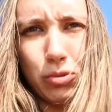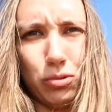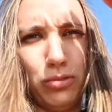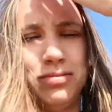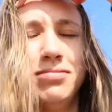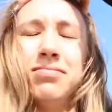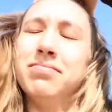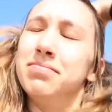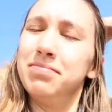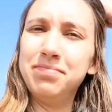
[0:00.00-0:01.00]

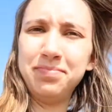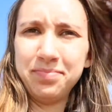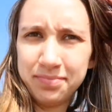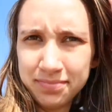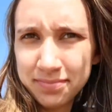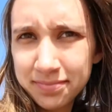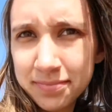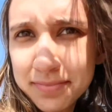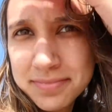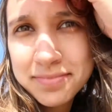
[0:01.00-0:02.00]

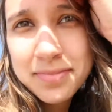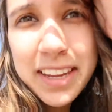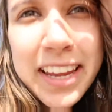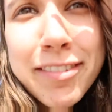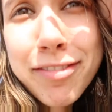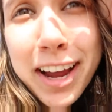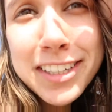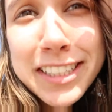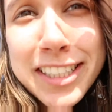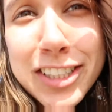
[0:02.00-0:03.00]
Oh. It
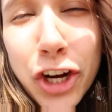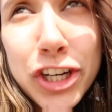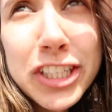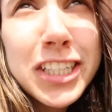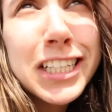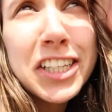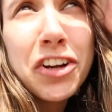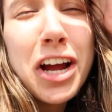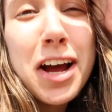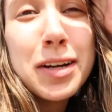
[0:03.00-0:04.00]
finally started to
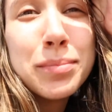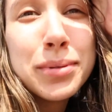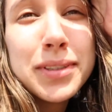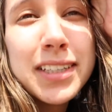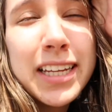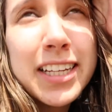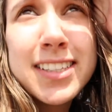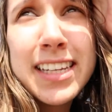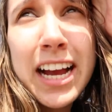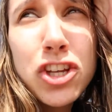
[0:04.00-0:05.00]
clear up.
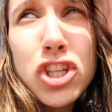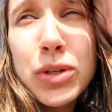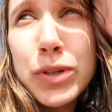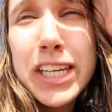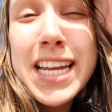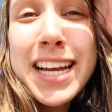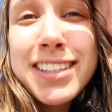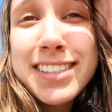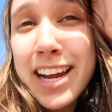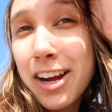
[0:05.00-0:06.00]
It's actually really
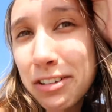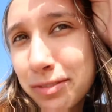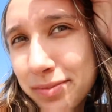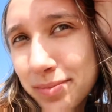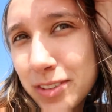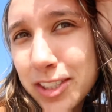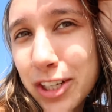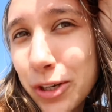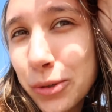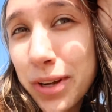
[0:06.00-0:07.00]
nice now.
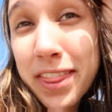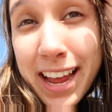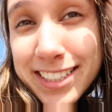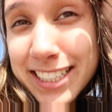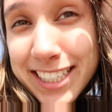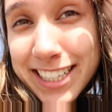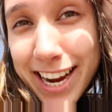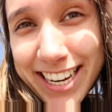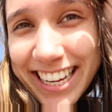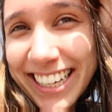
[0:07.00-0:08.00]
So that's
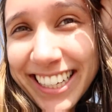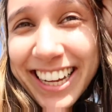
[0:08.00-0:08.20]
exciting.